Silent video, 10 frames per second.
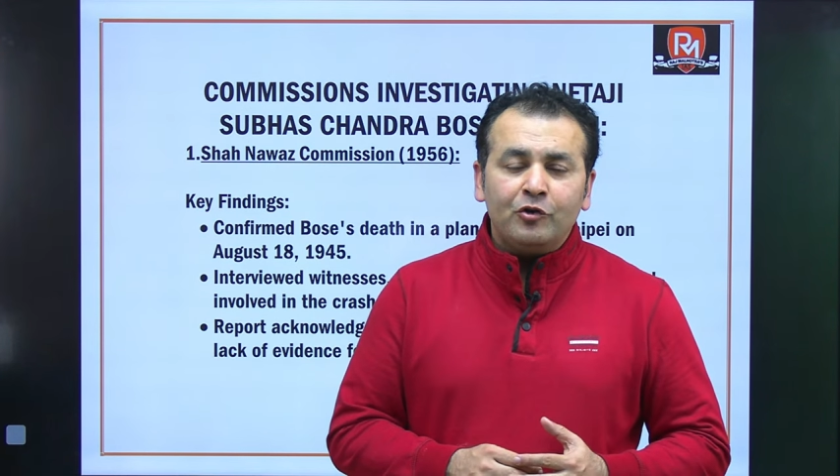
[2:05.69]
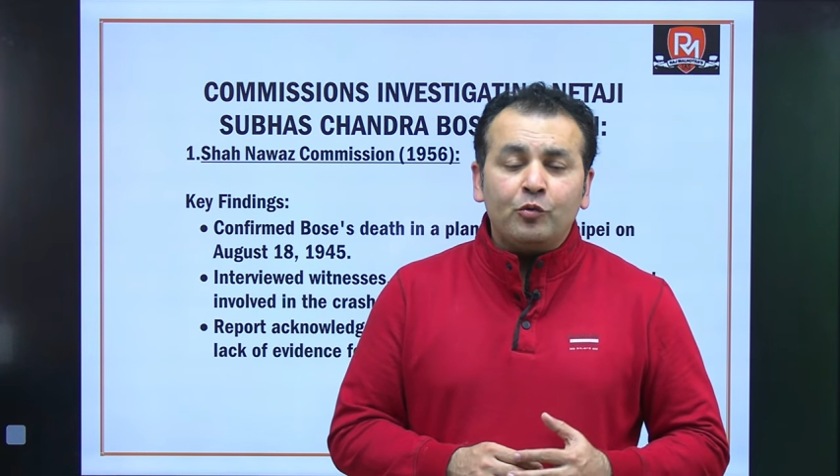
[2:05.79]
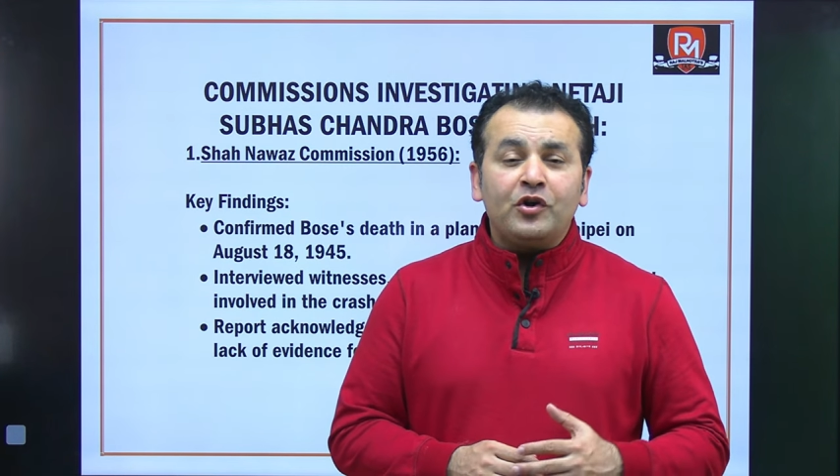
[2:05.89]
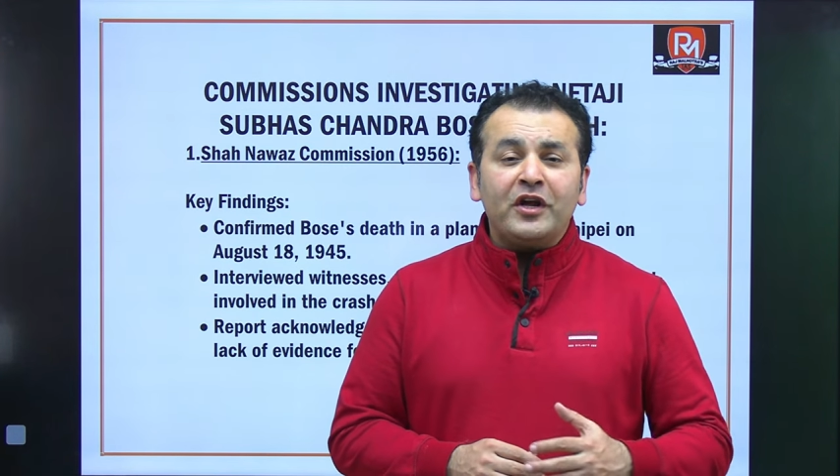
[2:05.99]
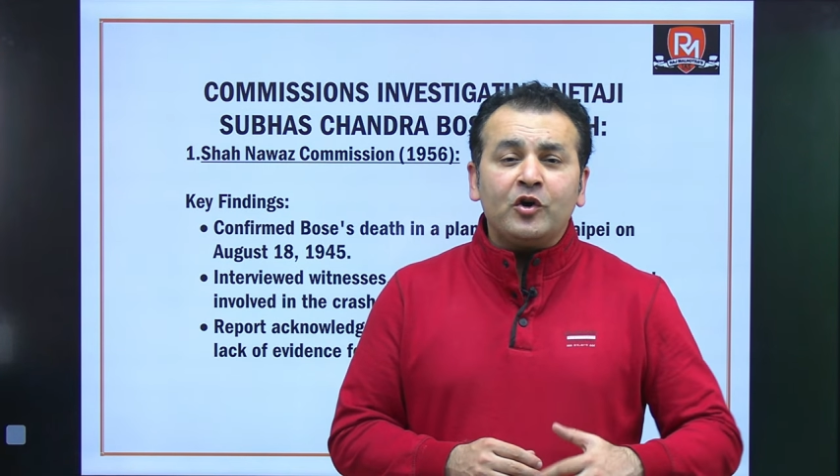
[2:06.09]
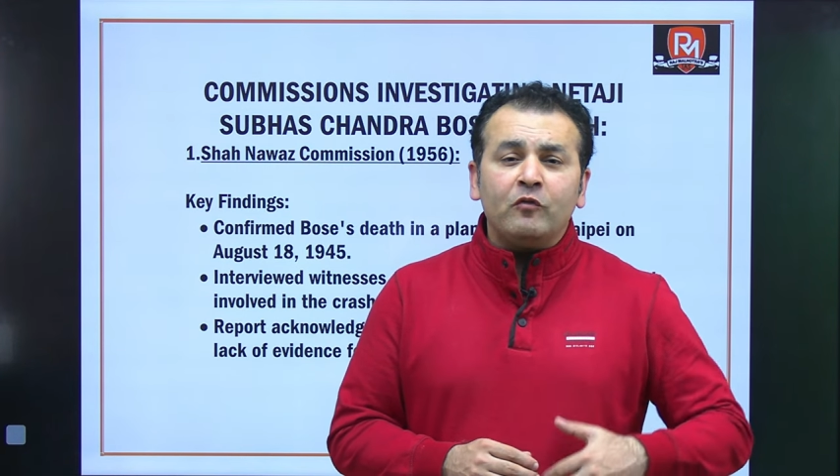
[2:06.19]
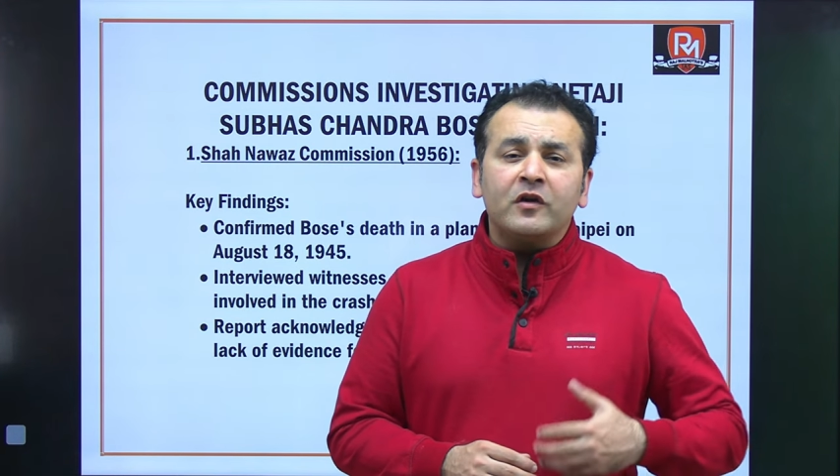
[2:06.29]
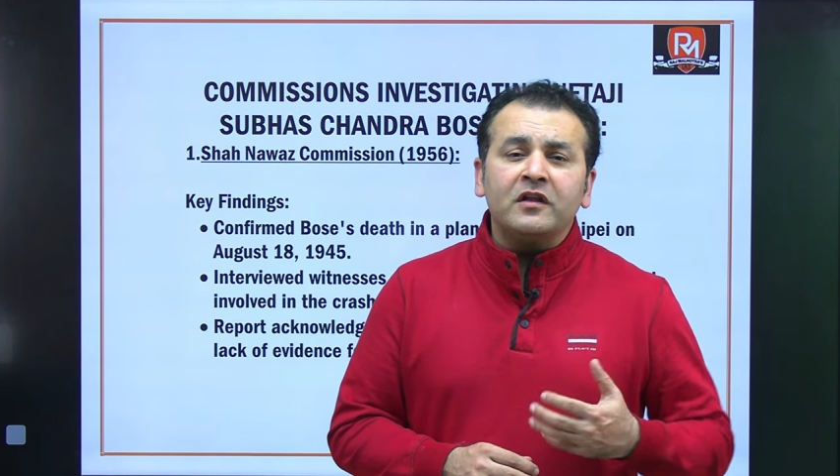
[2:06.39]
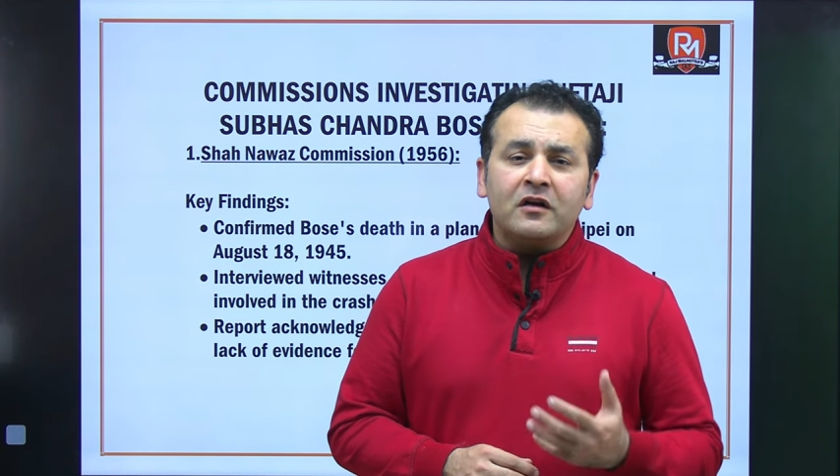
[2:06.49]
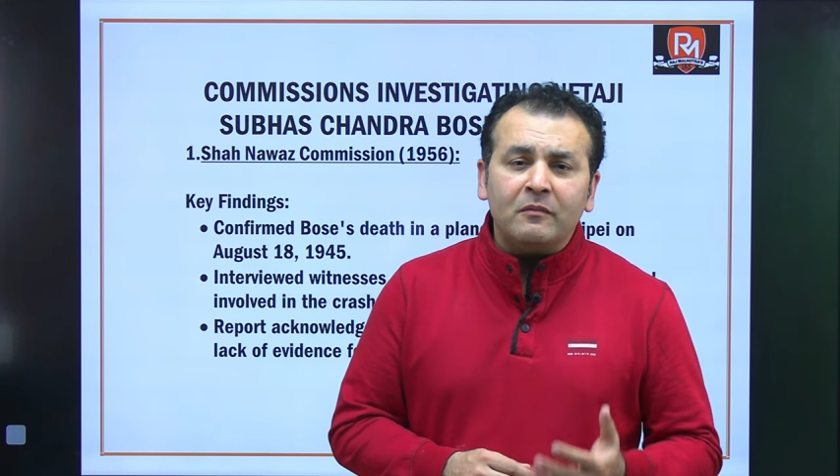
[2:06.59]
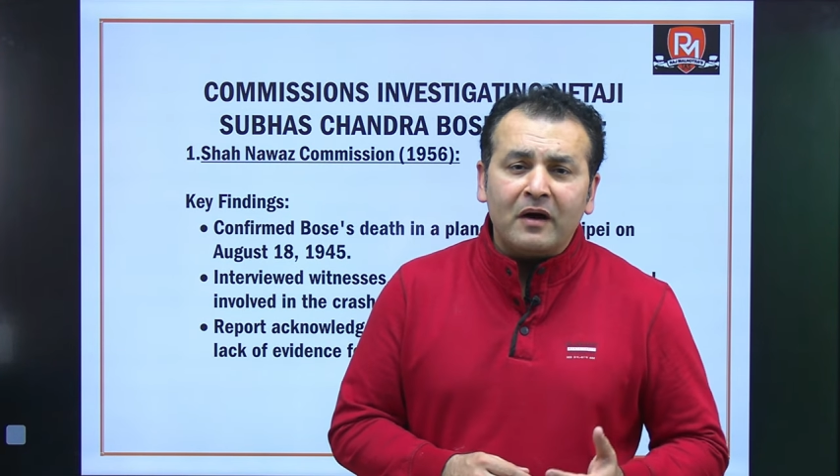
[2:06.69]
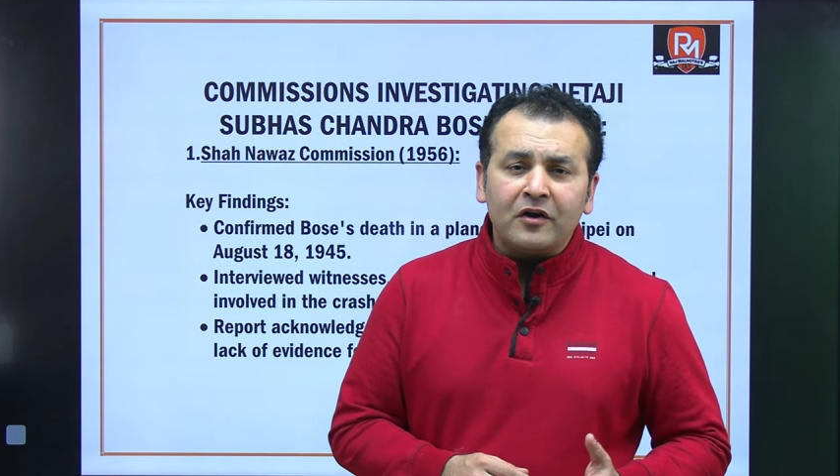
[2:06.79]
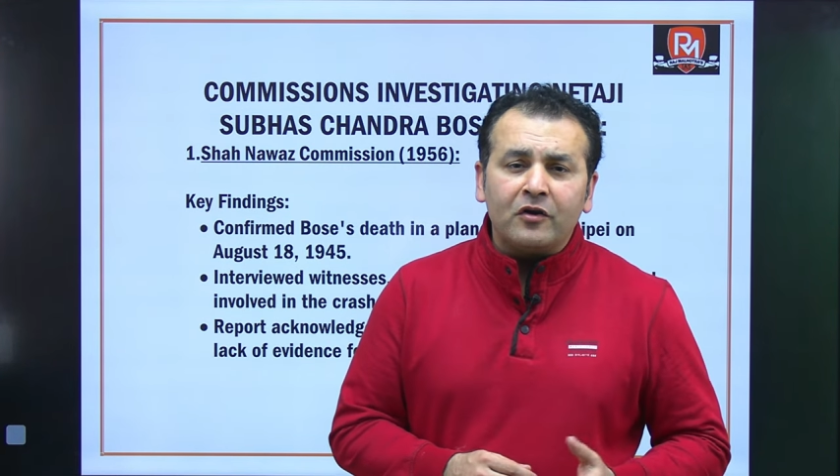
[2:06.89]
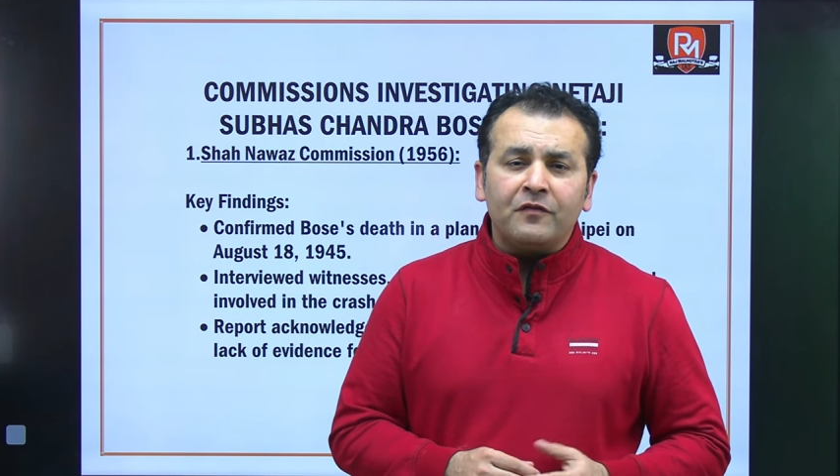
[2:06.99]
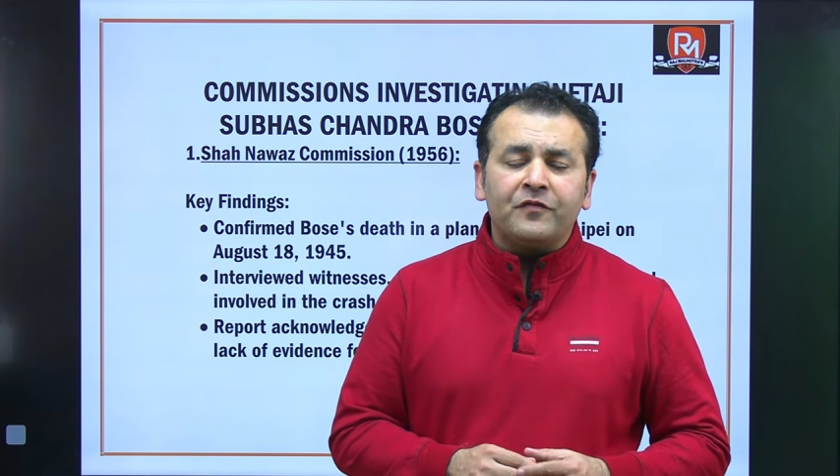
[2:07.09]
to take over the
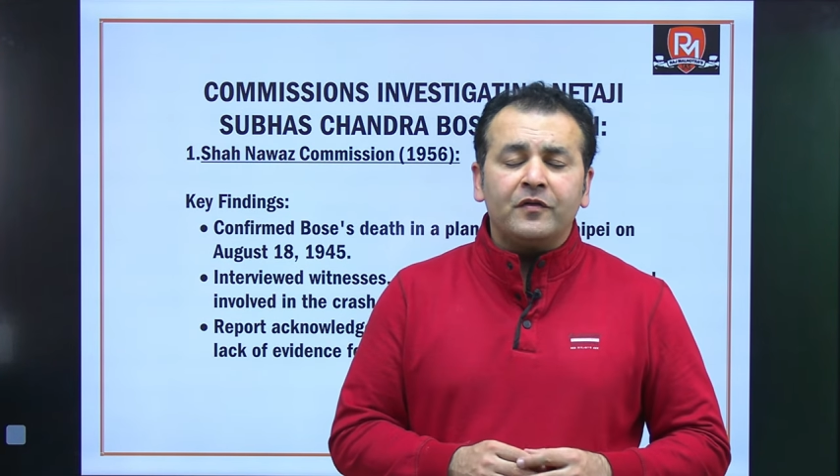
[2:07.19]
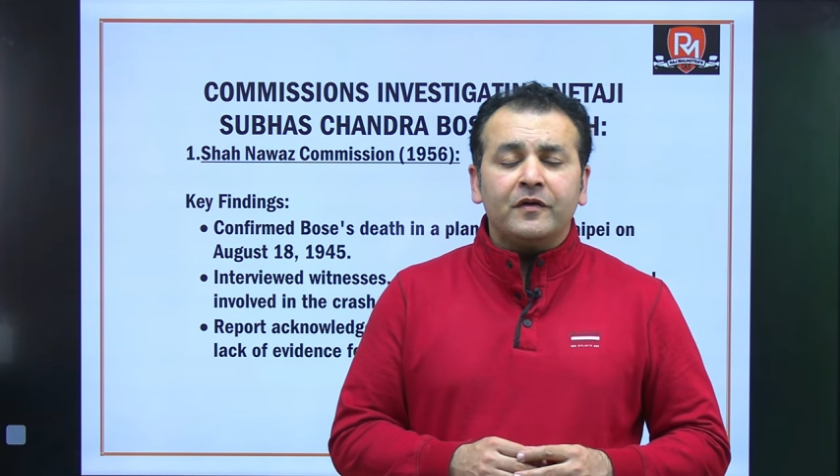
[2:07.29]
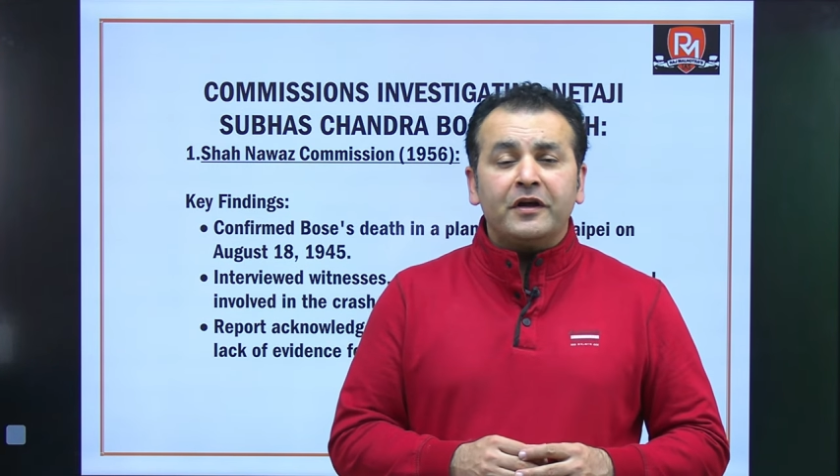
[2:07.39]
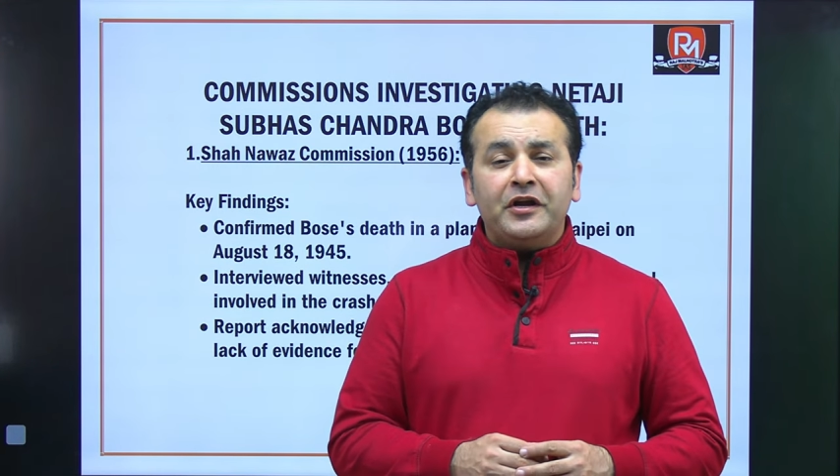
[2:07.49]
command of